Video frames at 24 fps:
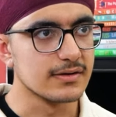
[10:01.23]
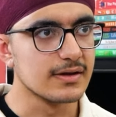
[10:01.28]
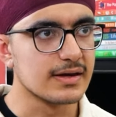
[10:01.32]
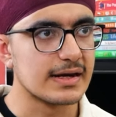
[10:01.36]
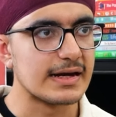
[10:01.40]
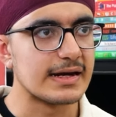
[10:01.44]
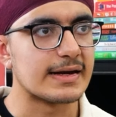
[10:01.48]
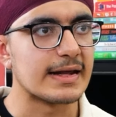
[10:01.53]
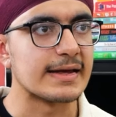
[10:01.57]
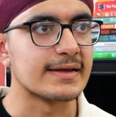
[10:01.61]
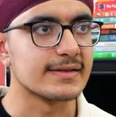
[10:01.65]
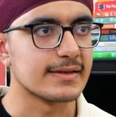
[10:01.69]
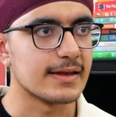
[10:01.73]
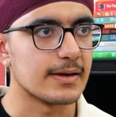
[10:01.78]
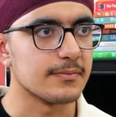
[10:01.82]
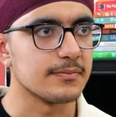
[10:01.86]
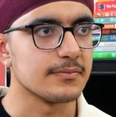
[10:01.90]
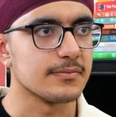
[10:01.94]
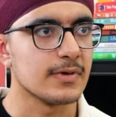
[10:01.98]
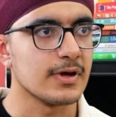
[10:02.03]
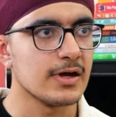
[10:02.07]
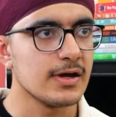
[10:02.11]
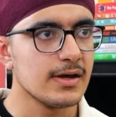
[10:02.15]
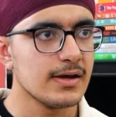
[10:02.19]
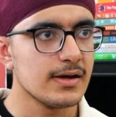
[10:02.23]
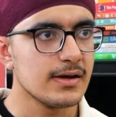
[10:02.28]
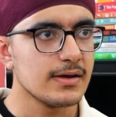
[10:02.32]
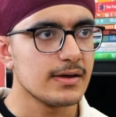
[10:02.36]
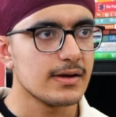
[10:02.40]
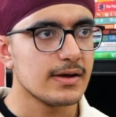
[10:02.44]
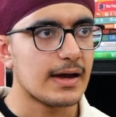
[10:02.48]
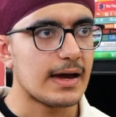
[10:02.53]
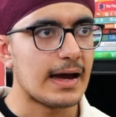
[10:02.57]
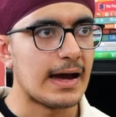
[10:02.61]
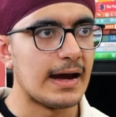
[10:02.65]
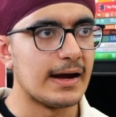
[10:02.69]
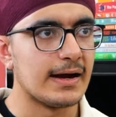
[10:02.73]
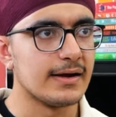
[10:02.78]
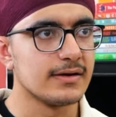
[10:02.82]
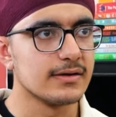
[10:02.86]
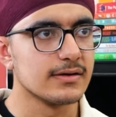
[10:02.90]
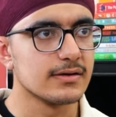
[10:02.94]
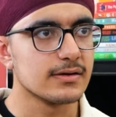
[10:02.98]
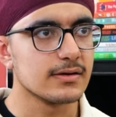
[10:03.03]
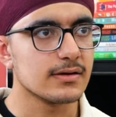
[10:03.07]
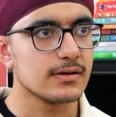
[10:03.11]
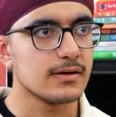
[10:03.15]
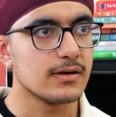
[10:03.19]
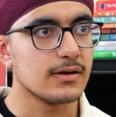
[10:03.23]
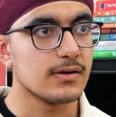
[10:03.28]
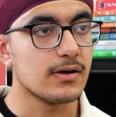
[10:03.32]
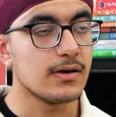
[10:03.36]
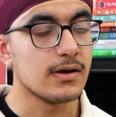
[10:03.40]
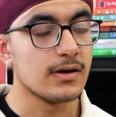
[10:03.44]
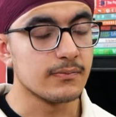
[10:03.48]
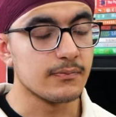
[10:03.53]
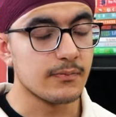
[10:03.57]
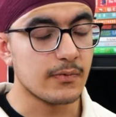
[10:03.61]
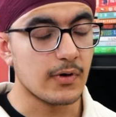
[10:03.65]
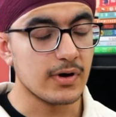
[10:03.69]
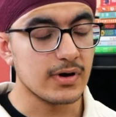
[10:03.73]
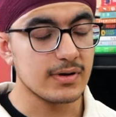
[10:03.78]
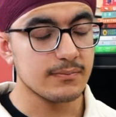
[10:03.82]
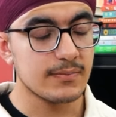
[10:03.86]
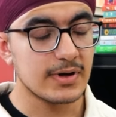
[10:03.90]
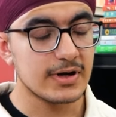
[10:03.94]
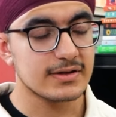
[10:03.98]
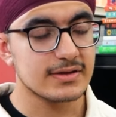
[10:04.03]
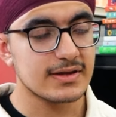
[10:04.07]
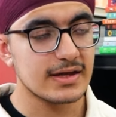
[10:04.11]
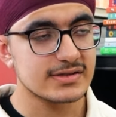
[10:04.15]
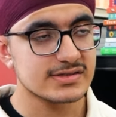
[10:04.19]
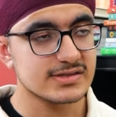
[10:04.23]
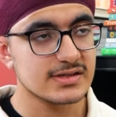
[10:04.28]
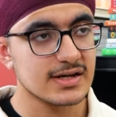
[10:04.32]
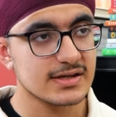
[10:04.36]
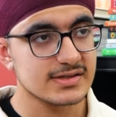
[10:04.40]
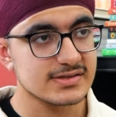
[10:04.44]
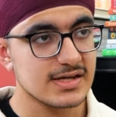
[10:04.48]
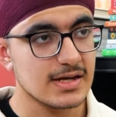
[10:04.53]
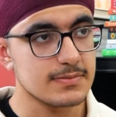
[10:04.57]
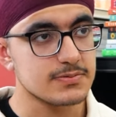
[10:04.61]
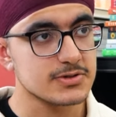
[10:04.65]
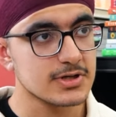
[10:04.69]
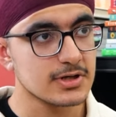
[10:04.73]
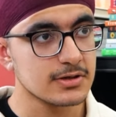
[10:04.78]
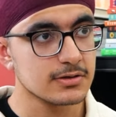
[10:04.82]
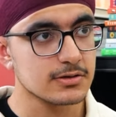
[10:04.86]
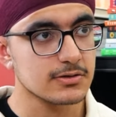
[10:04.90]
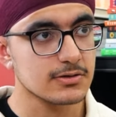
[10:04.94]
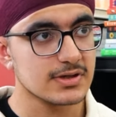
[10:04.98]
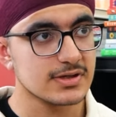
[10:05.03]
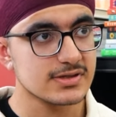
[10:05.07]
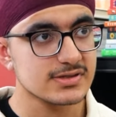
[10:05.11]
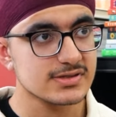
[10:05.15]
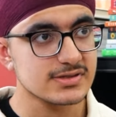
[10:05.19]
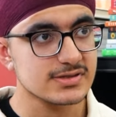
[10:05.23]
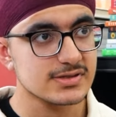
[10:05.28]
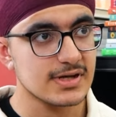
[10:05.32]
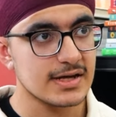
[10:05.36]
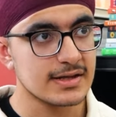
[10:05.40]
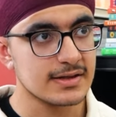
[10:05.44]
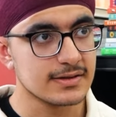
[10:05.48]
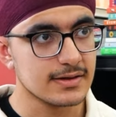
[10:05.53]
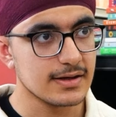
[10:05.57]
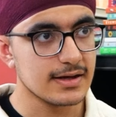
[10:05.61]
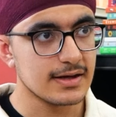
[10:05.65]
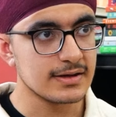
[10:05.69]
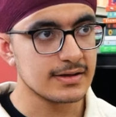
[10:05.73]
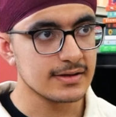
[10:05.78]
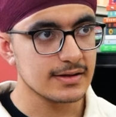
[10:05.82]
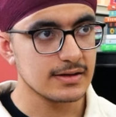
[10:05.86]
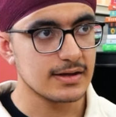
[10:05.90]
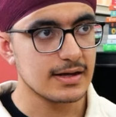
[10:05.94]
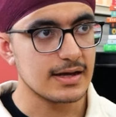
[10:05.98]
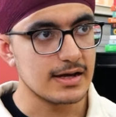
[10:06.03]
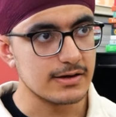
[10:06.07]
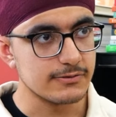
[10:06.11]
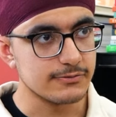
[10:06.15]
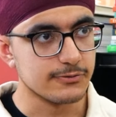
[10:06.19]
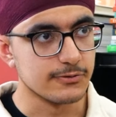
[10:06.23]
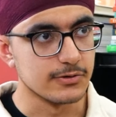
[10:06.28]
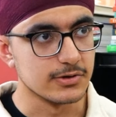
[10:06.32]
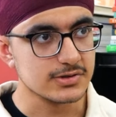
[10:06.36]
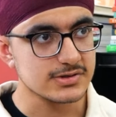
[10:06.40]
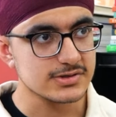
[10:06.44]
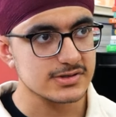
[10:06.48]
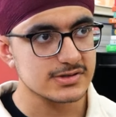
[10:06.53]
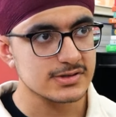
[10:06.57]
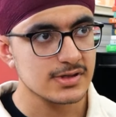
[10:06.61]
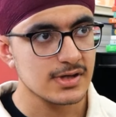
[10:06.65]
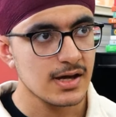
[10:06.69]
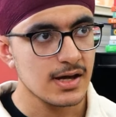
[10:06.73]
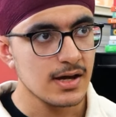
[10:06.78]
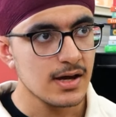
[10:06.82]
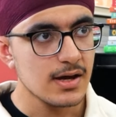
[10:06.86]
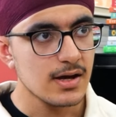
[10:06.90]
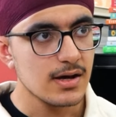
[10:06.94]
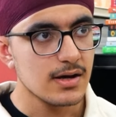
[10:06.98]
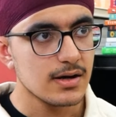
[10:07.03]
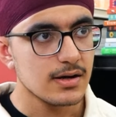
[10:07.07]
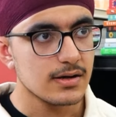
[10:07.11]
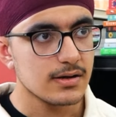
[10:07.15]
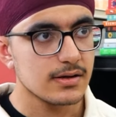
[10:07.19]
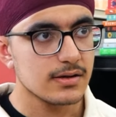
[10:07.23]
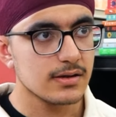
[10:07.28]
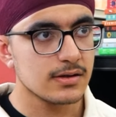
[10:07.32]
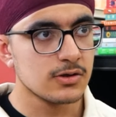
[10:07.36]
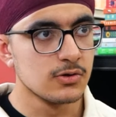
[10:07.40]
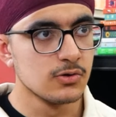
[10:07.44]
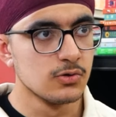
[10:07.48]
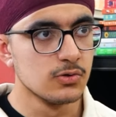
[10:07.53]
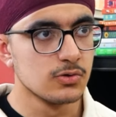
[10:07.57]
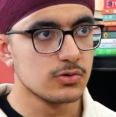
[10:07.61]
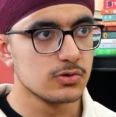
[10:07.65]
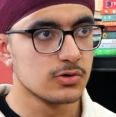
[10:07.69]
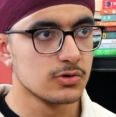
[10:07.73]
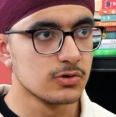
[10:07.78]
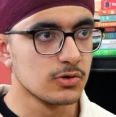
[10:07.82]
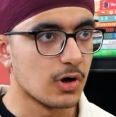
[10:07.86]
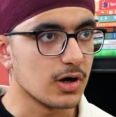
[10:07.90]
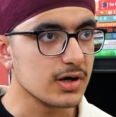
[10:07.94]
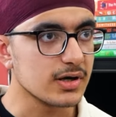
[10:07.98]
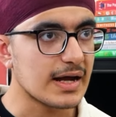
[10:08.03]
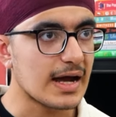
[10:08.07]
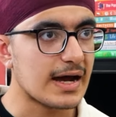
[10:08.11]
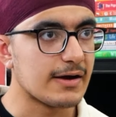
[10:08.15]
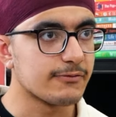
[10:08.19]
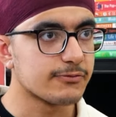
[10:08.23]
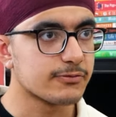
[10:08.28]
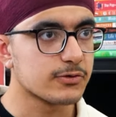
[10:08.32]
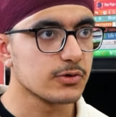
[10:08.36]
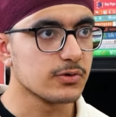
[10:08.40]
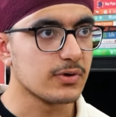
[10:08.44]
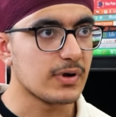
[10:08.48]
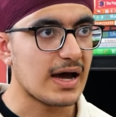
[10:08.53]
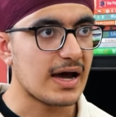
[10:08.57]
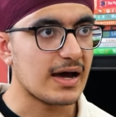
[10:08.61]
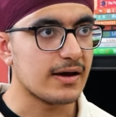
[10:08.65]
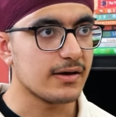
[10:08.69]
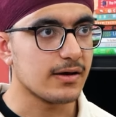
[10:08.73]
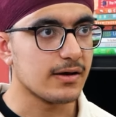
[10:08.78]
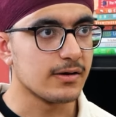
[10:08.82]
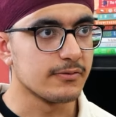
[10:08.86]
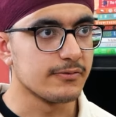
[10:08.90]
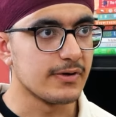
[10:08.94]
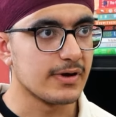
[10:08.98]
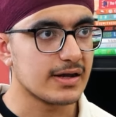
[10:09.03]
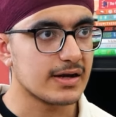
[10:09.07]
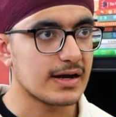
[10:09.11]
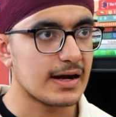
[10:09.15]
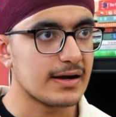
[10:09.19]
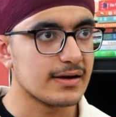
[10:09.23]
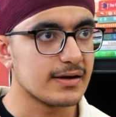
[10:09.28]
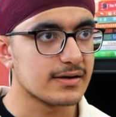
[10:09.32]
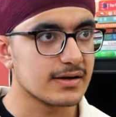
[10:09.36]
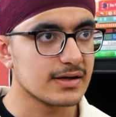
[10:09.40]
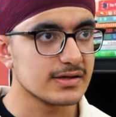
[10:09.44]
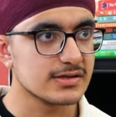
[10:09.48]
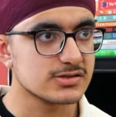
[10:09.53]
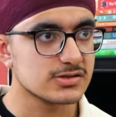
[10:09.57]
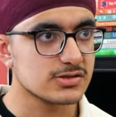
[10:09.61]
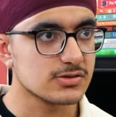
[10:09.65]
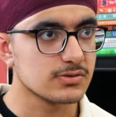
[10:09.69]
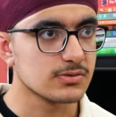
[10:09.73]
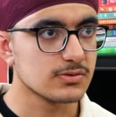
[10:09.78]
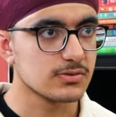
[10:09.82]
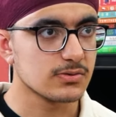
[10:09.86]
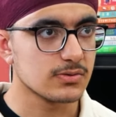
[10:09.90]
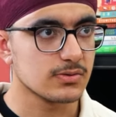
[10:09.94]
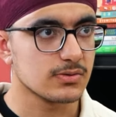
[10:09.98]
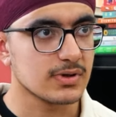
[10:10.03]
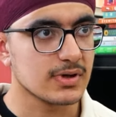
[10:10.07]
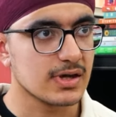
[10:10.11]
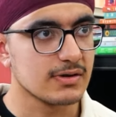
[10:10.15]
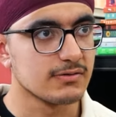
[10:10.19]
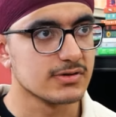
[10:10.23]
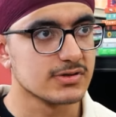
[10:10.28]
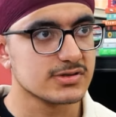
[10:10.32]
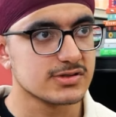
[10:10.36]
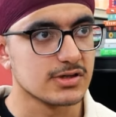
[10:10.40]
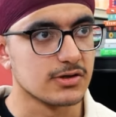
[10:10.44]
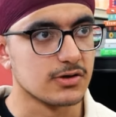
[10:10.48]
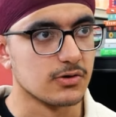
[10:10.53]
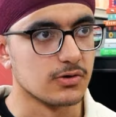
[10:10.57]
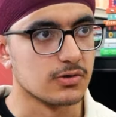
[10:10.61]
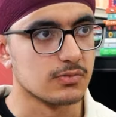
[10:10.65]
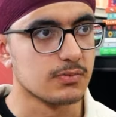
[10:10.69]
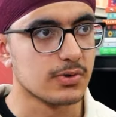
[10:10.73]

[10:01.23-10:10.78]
greeting them. And but there's an exception to this. In the Indian Air Force, you do not have to wear headdress to give a salute